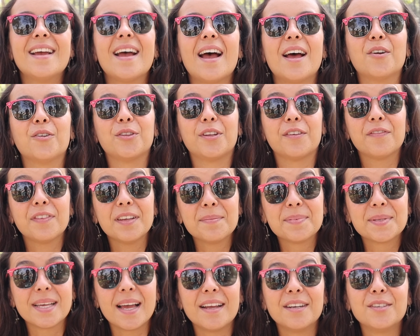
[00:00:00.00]
And on the flip
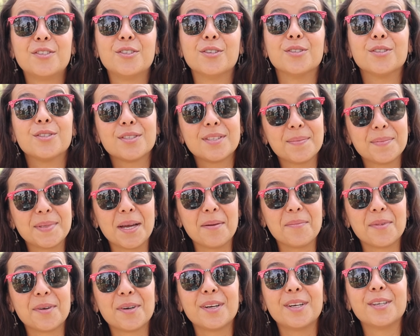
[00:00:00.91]
side, June to
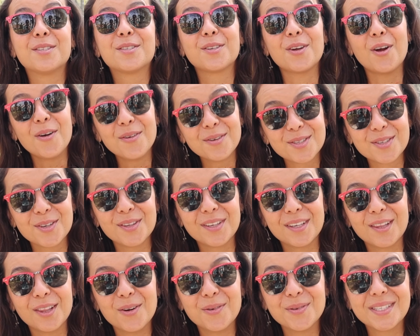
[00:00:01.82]
September, it's also
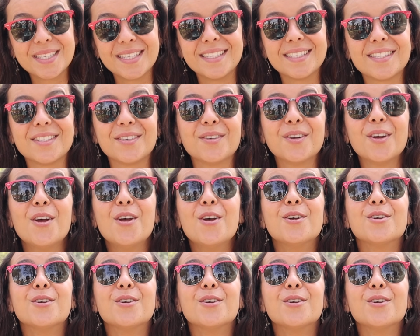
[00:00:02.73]
the low season,